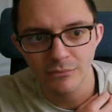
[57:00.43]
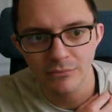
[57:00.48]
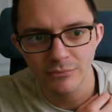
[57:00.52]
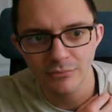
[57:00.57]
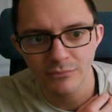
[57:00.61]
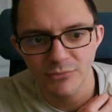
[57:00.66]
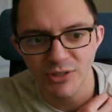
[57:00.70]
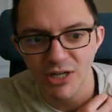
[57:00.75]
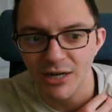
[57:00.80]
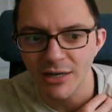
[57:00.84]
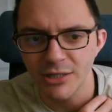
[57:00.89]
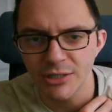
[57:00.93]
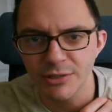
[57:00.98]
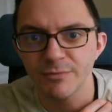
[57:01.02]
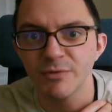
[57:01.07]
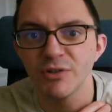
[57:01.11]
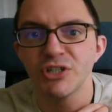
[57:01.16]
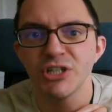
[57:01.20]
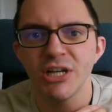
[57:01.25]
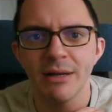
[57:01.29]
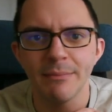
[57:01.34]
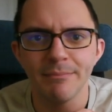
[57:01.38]
Challenge for
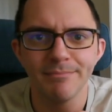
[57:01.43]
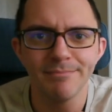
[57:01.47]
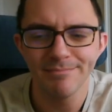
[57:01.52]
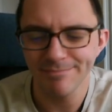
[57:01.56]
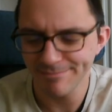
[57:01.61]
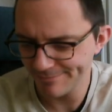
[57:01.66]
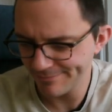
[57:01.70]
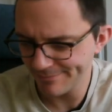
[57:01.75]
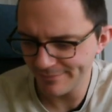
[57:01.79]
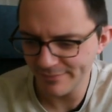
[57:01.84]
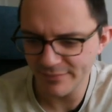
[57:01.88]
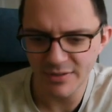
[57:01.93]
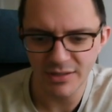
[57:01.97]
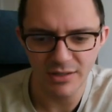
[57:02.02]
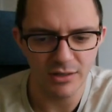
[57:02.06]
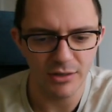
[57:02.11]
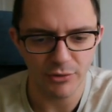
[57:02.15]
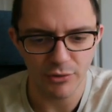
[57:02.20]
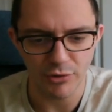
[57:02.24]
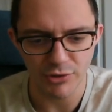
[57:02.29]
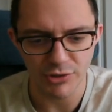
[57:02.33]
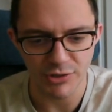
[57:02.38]
chat. The
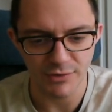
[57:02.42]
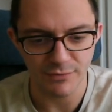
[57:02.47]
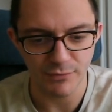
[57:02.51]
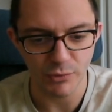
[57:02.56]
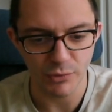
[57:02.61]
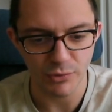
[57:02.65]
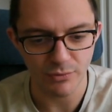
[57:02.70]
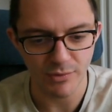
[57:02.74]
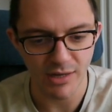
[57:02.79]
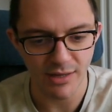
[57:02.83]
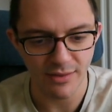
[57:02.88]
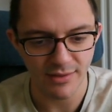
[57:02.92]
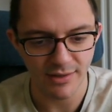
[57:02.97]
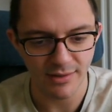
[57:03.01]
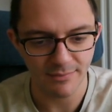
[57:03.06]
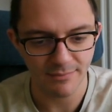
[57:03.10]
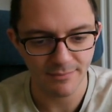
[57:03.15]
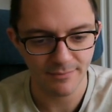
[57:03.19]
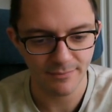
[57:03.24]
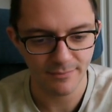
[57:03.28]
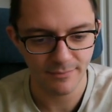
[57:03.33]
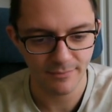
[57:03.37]
Lagrange's 4 square thing.
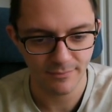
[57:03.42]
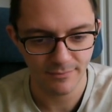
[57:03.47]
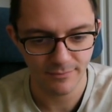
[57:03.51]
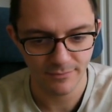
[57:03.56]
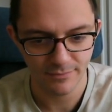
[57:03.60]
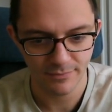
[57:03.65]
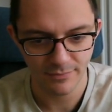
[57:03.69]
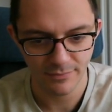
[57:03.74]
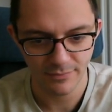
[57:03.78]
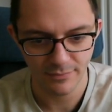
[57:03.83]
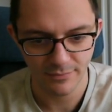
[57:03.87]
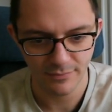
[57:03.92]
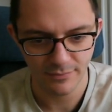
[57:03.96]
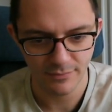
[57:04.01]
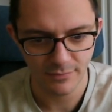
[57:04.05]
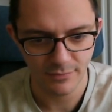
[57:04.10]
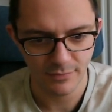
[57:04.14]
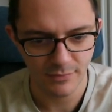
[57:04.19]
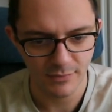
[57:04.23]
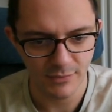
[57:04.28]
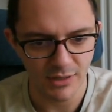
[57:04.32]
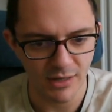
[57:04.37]

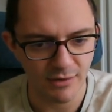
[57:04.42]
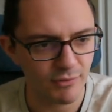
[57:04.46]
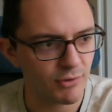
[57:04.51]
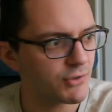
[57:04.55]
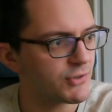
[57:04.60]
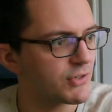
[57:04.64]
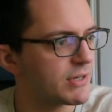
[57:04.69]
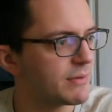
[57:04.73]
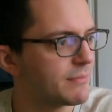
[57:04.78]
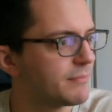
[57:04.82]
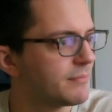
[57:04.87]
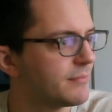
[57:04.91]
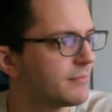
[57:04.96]
I've lost it.